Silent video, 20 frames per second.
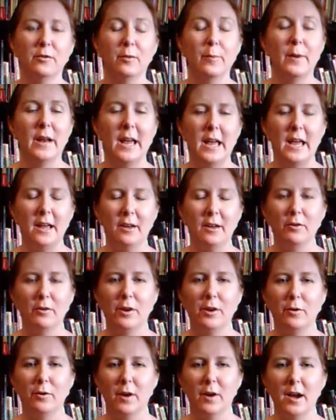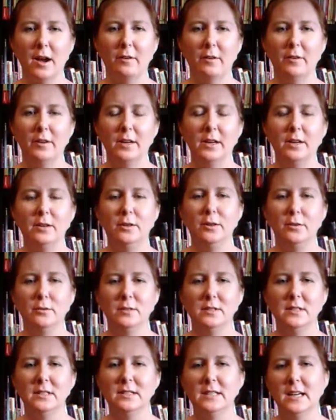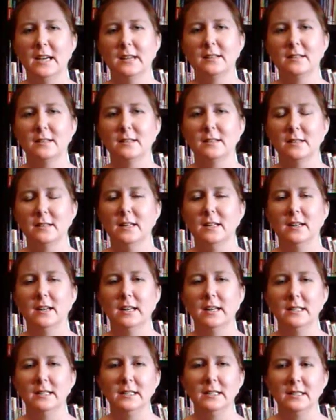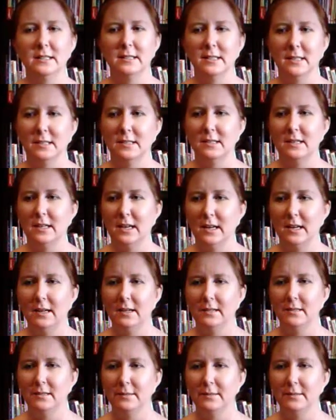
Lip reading: from an angry crowd in Houston, Texas in 1968.